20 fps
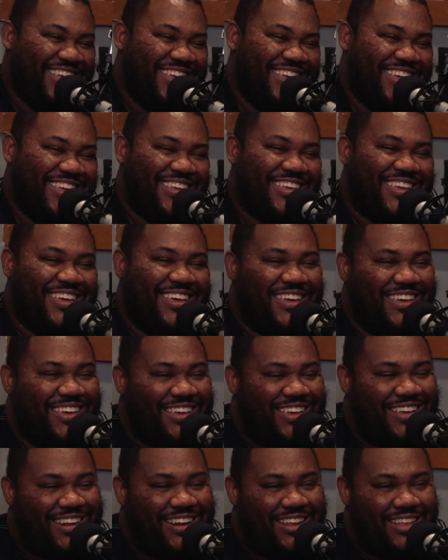
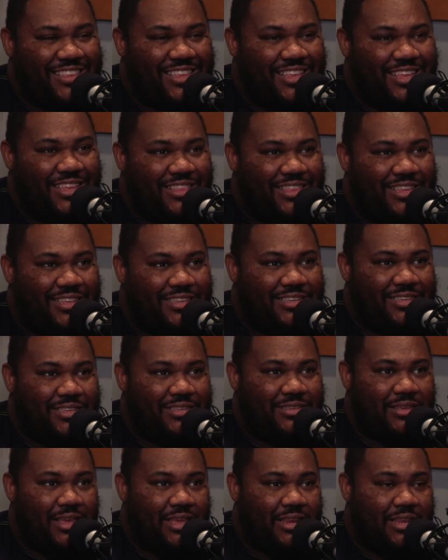Yeah. And I think
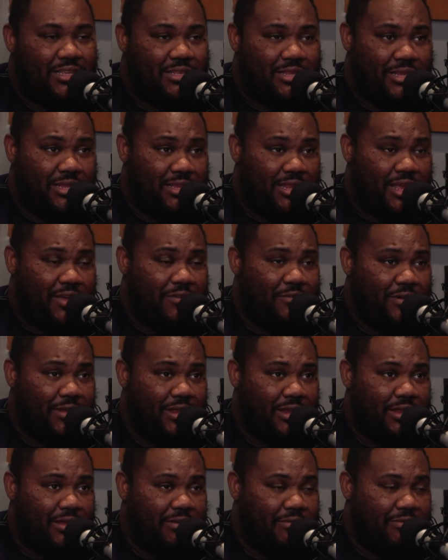it's definitely
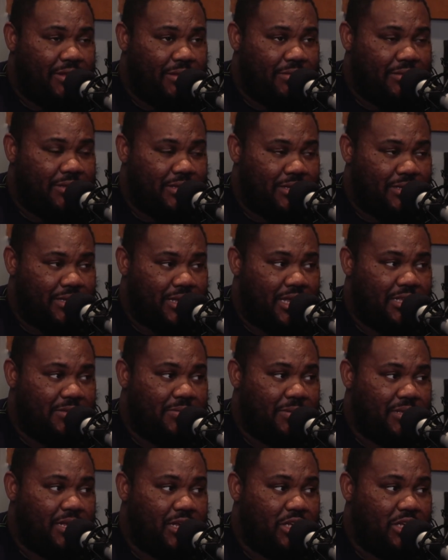lived up to his expectations.